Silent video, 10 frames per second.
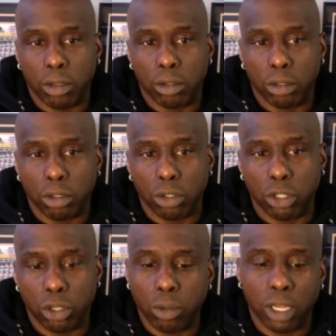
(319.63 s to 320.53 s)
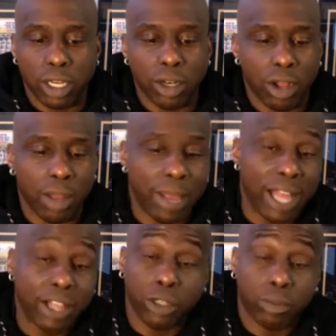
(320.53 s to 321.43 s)
So, I
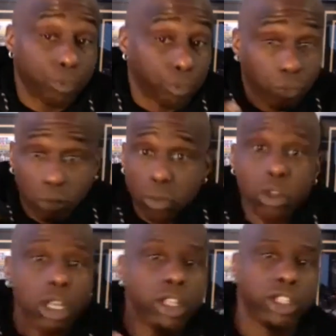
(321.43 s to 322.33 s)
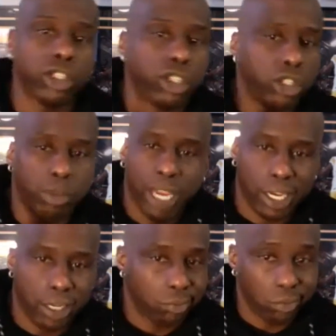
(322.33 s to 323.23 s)
imagine this has just
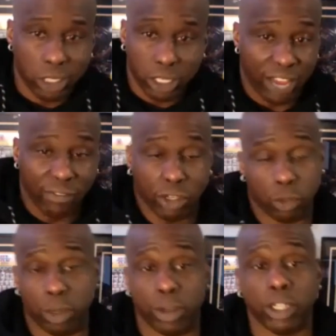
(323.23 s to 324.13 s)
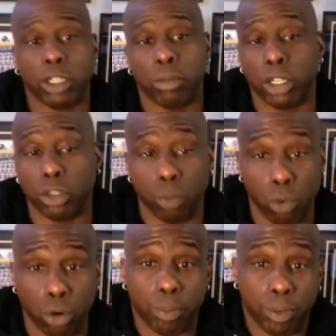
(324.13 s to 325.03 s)
made your life experience a much
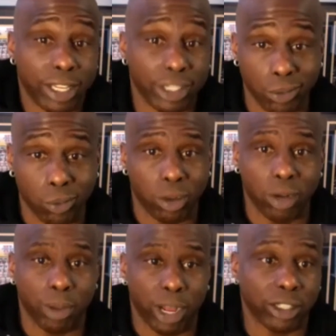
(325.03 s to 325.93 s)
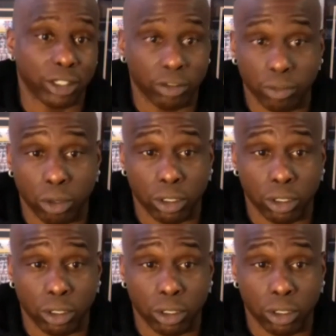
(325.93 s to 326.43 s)
more pleasant one, positive one.